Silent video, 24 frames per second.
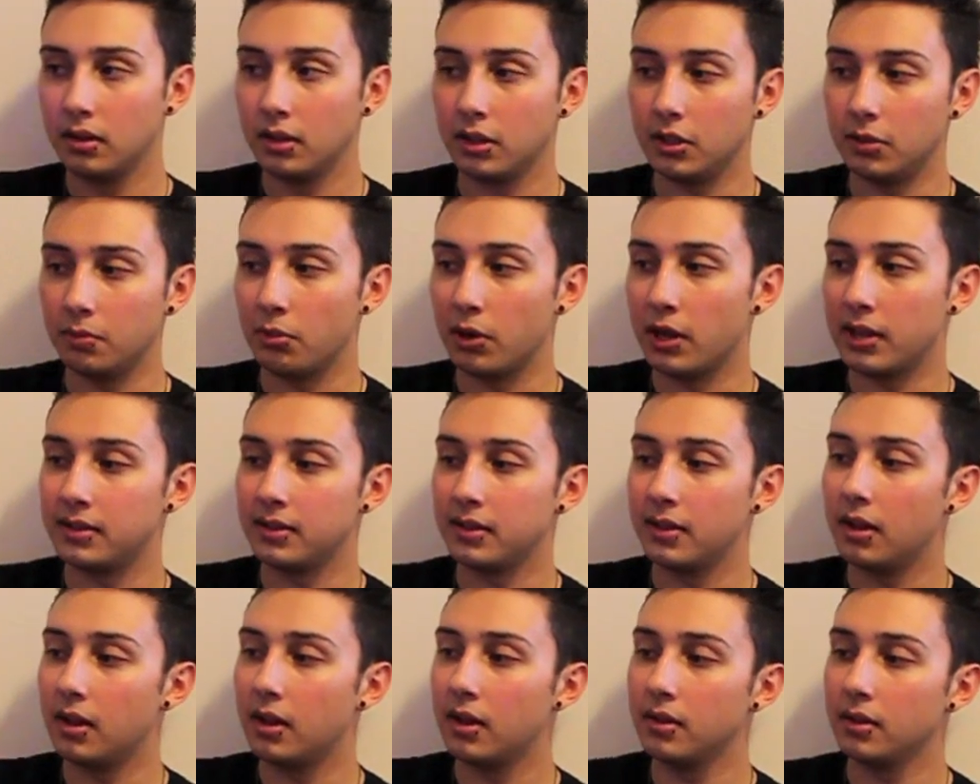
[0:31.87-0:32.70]
You press it
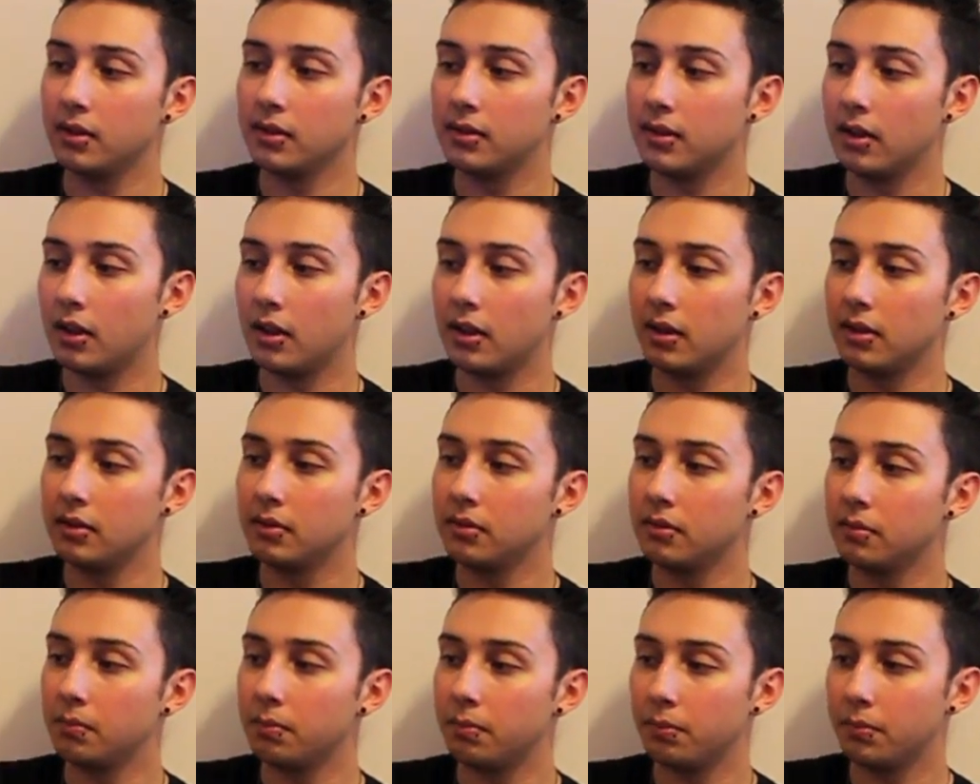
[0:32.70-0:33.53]
on, it's
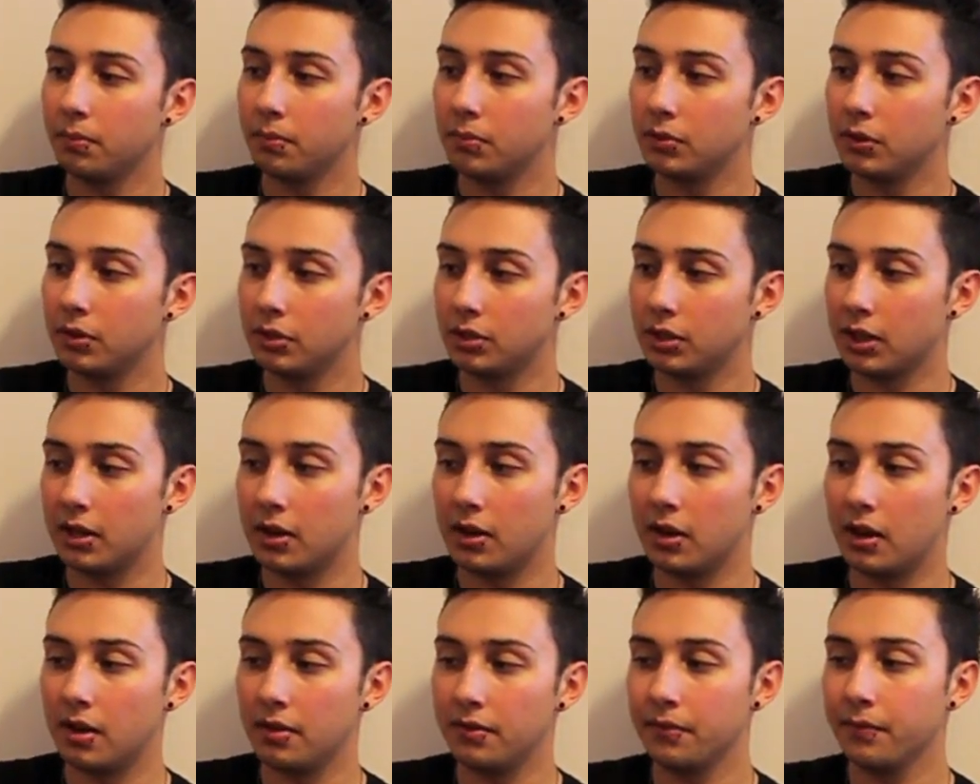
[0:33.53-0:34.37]
on, shut it
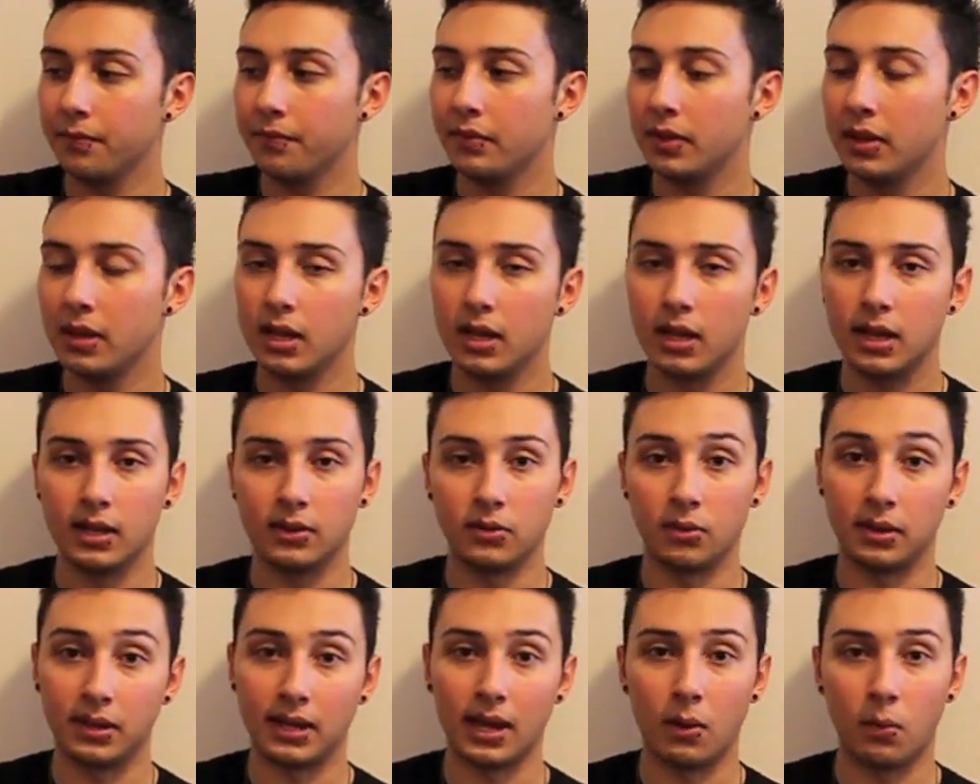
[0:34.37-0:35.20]
off. It's
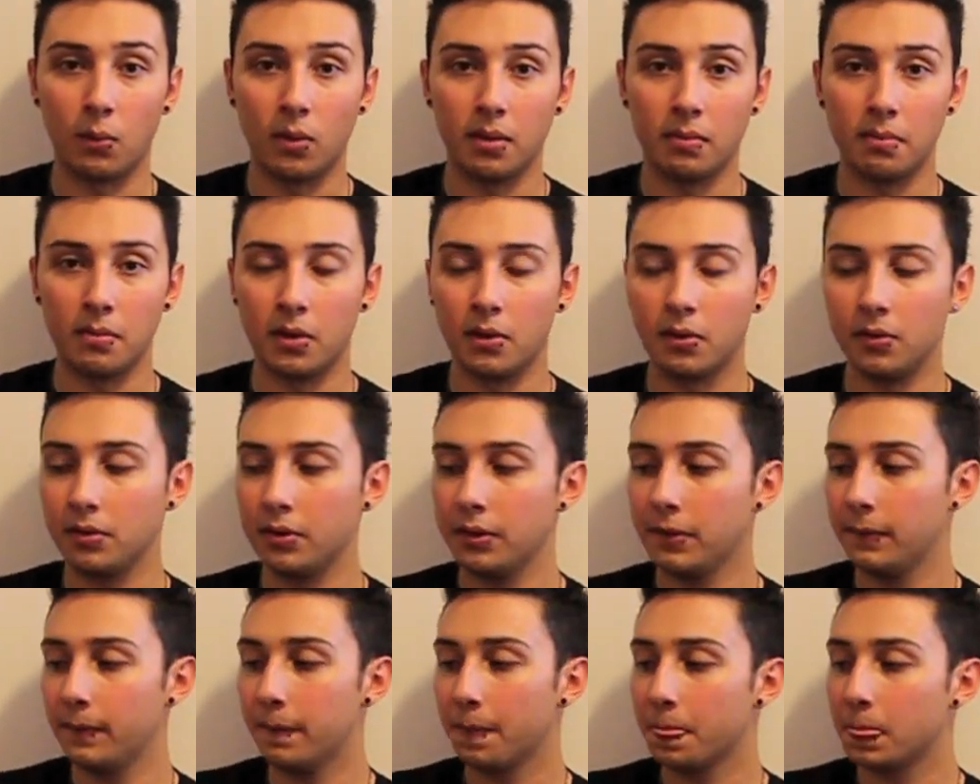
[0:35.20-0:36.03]
only got one mode.
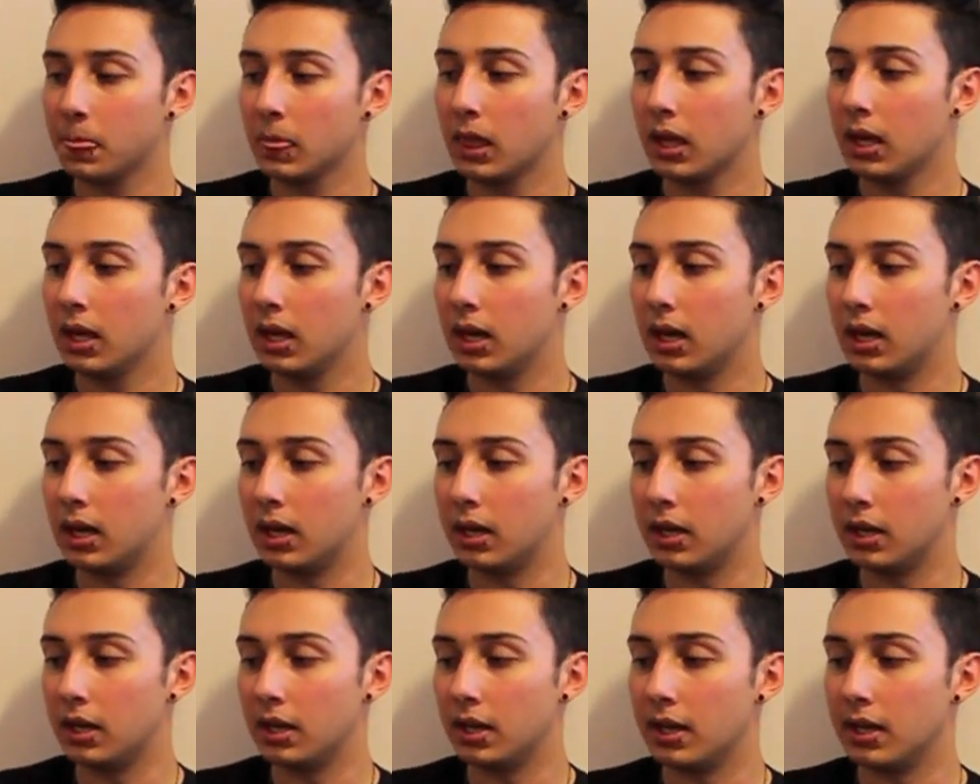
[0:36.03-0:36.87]

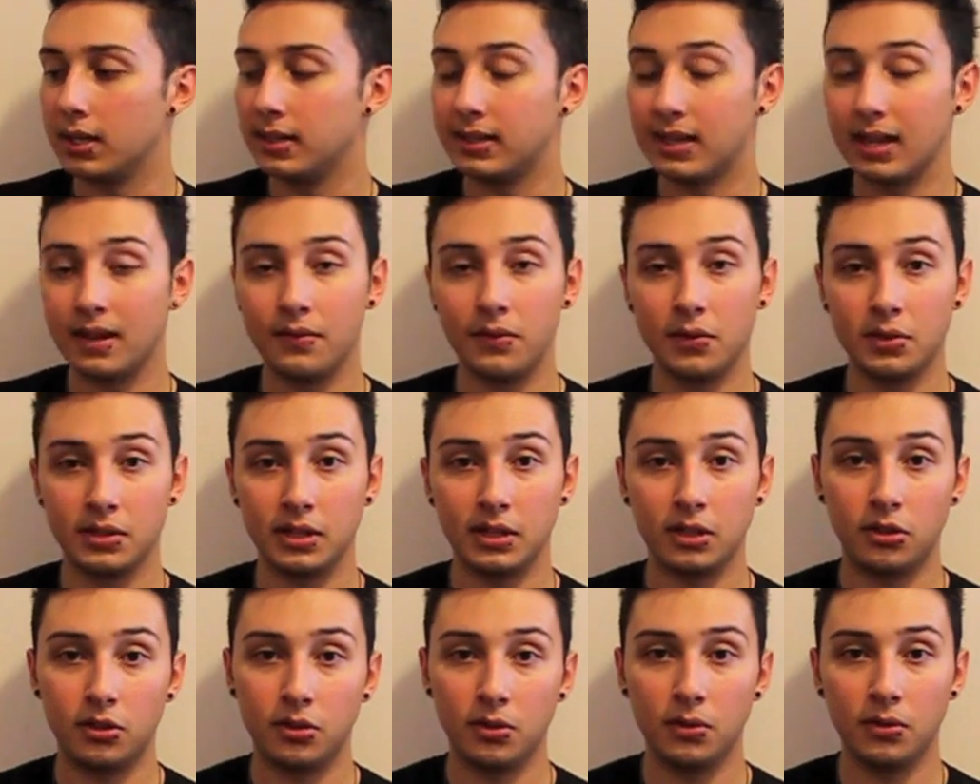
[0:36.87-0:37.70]
Instead of
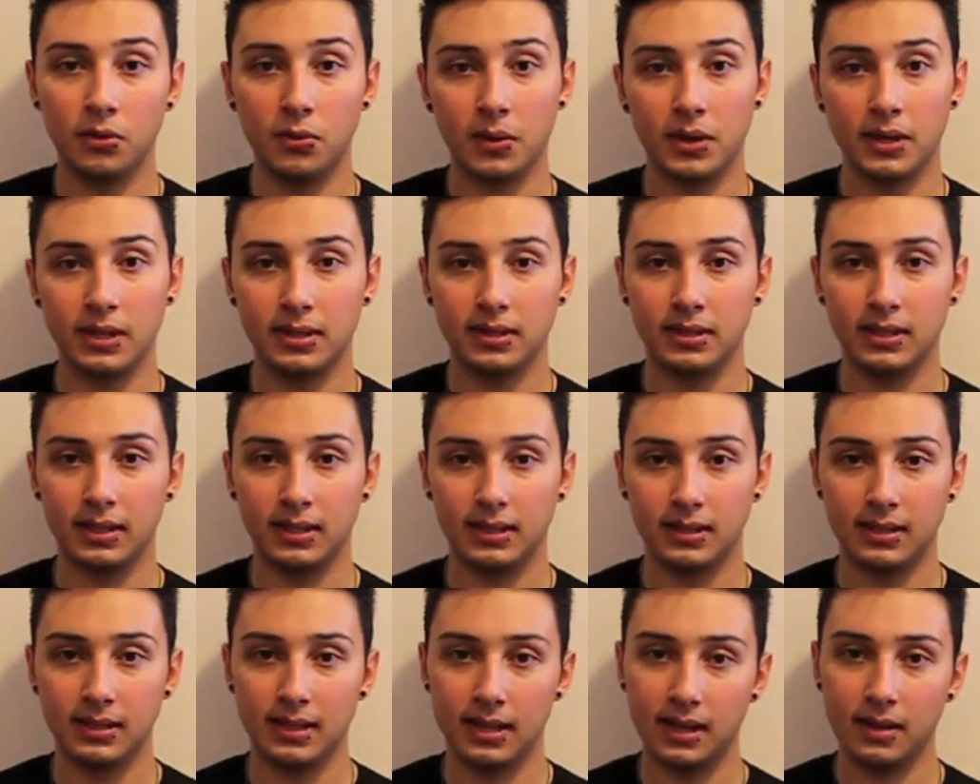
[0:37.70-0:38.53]
using two
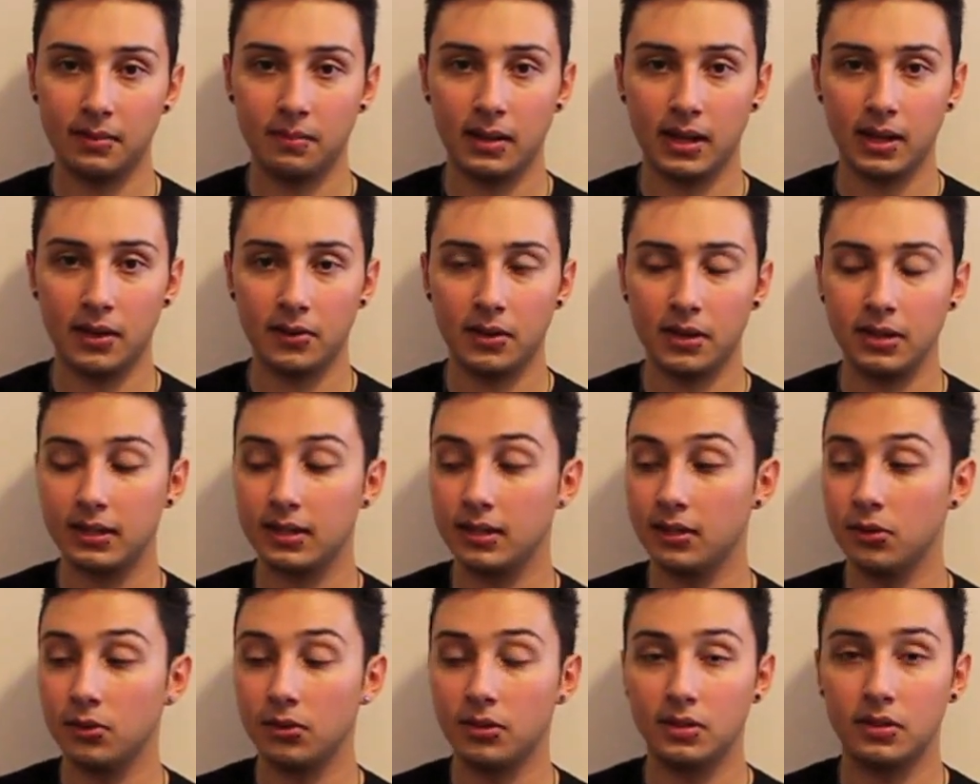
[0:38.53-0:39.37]
2016 batteries, it
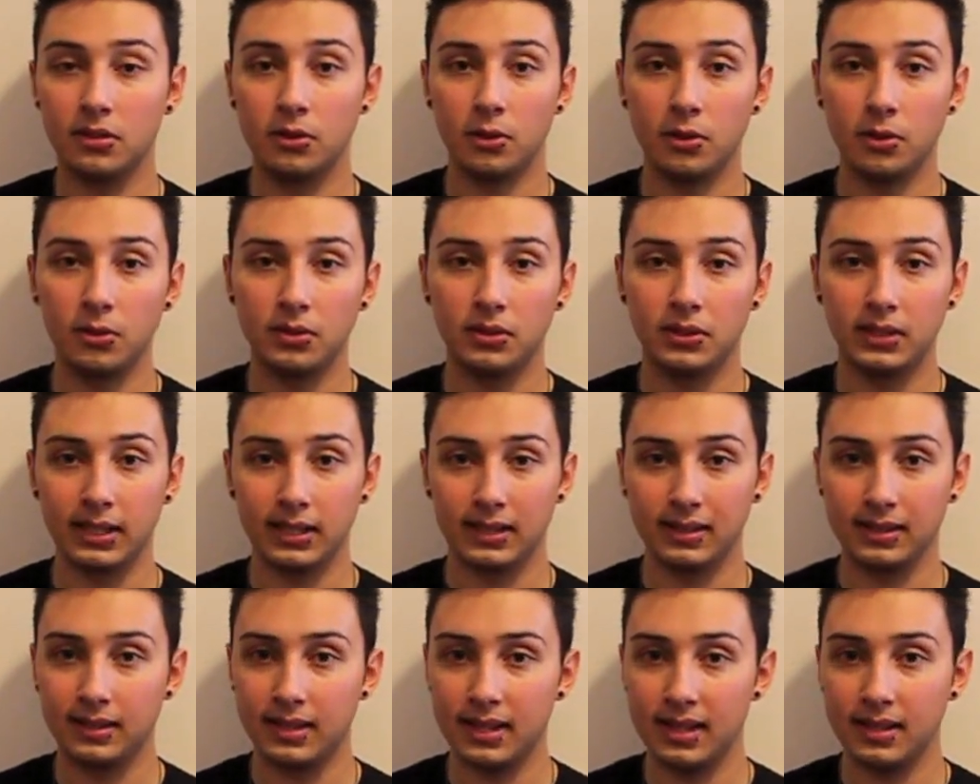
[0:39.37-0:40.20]
uses two
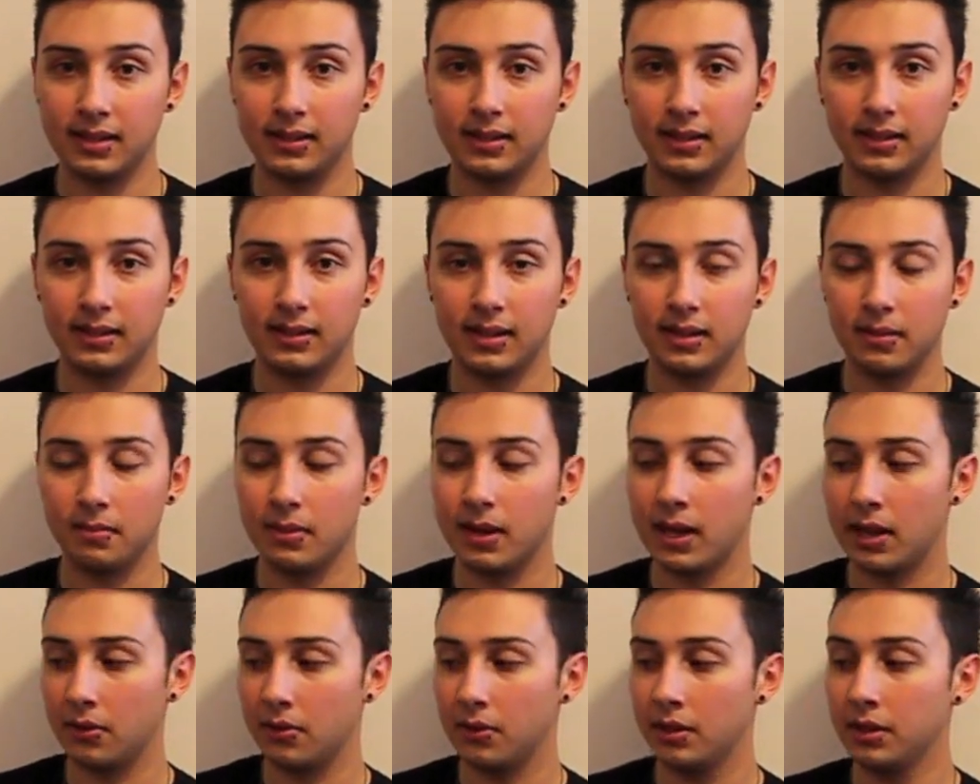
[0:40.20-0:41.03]
1616
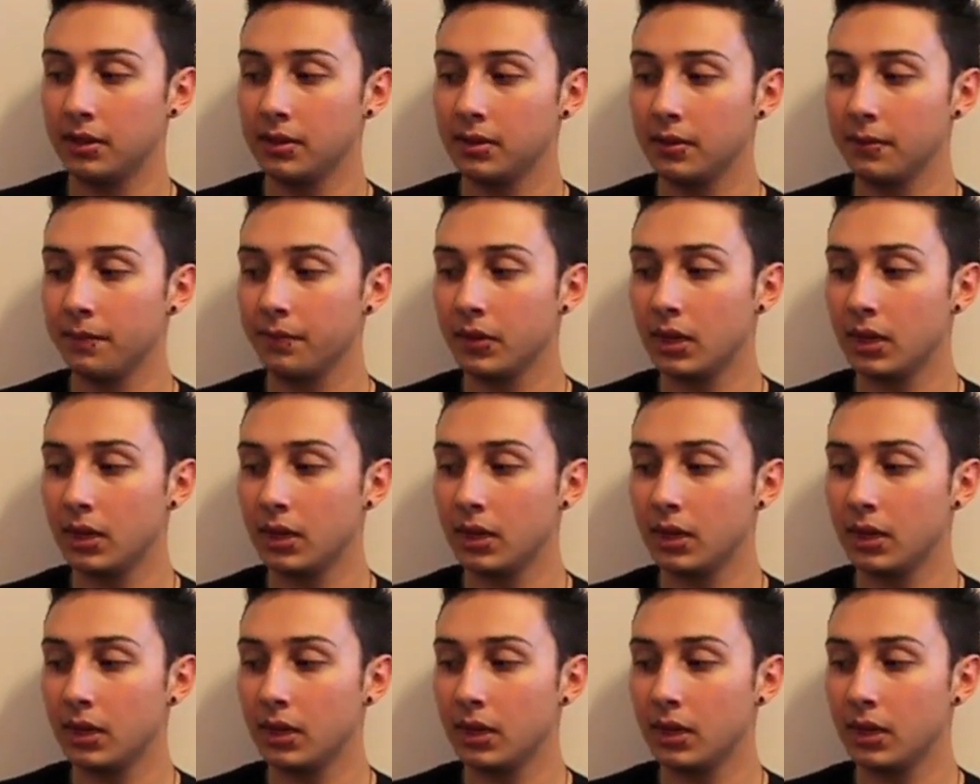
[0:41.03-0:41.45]
batteries.